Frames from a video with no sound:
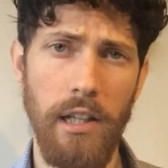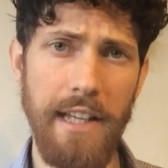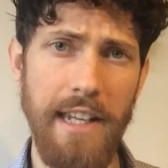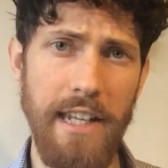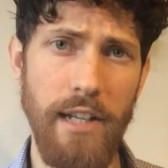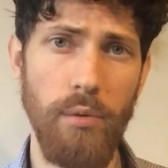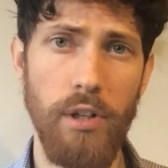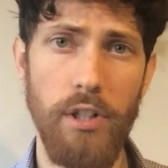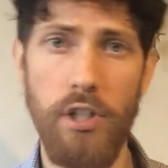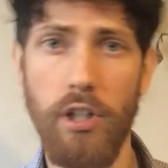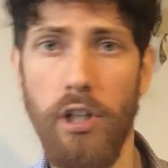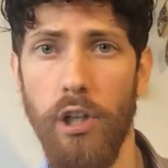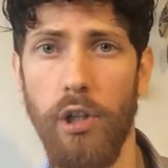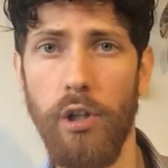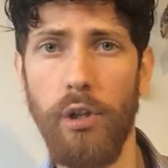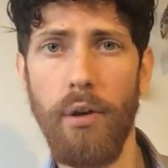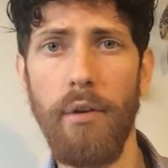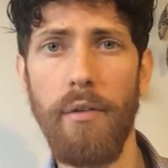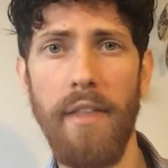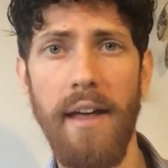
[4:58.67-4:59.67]
leading one to
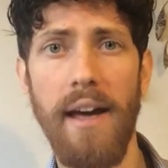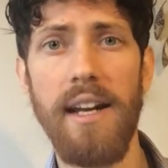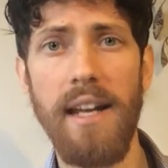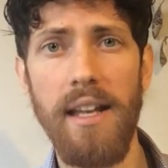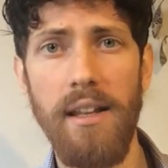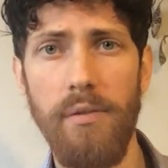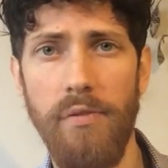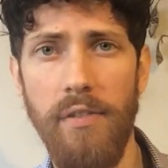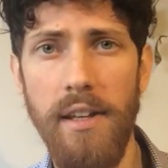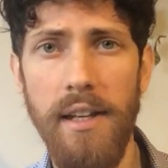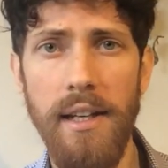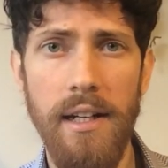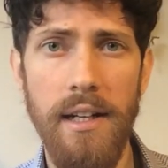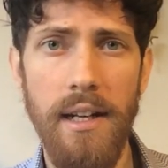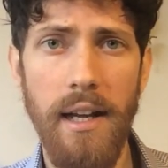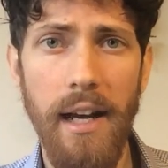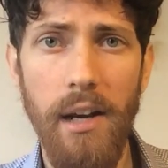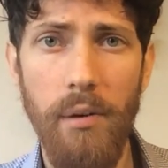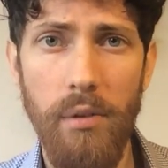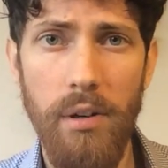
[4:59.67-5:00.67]
conclude that a vegan
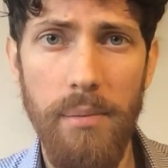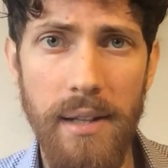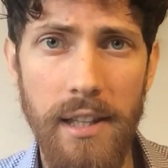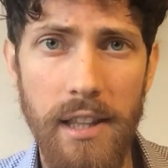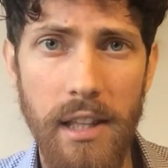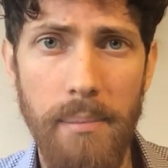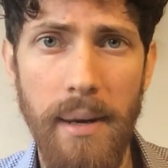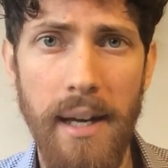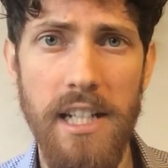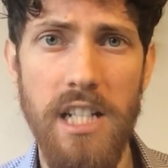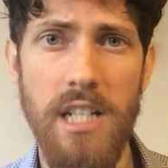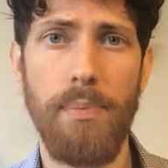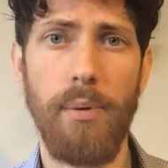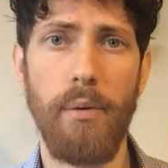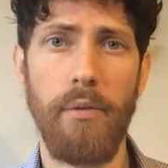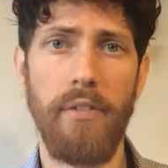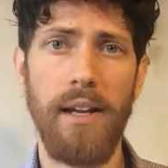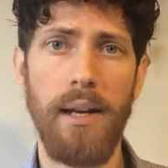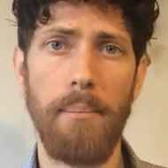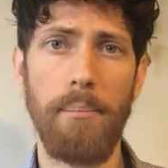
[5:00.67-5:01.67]
diet would be the best to
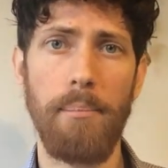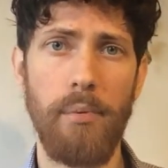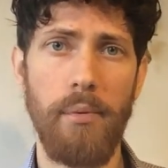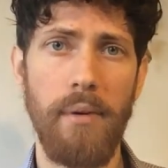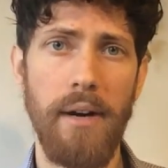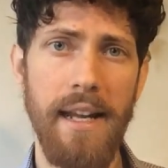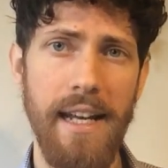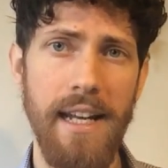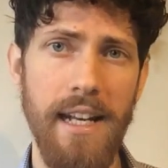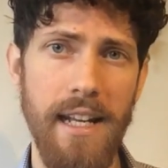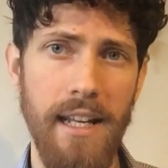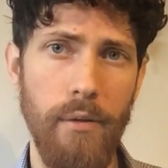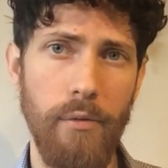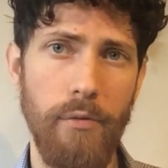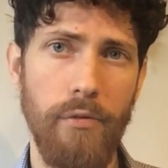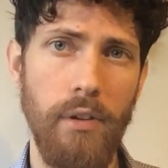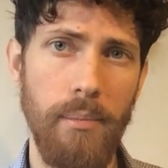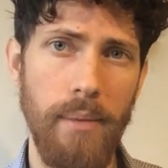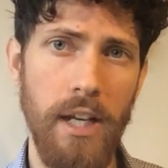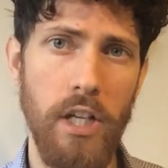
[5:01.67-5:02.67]
prevent brain
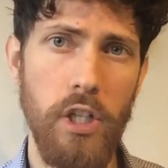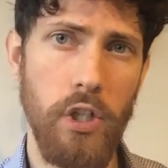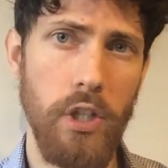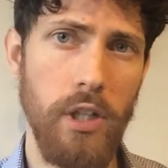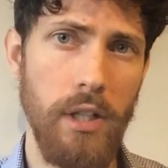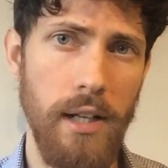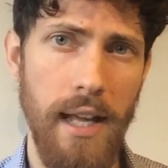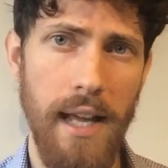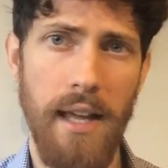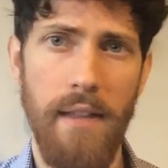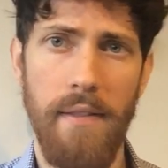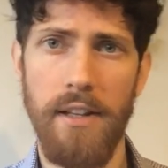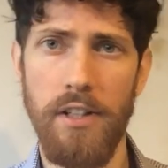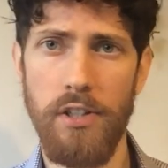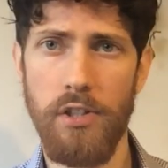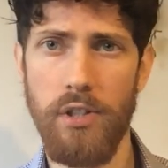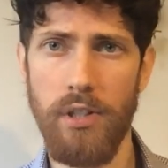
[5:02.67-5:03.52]
inflammation and the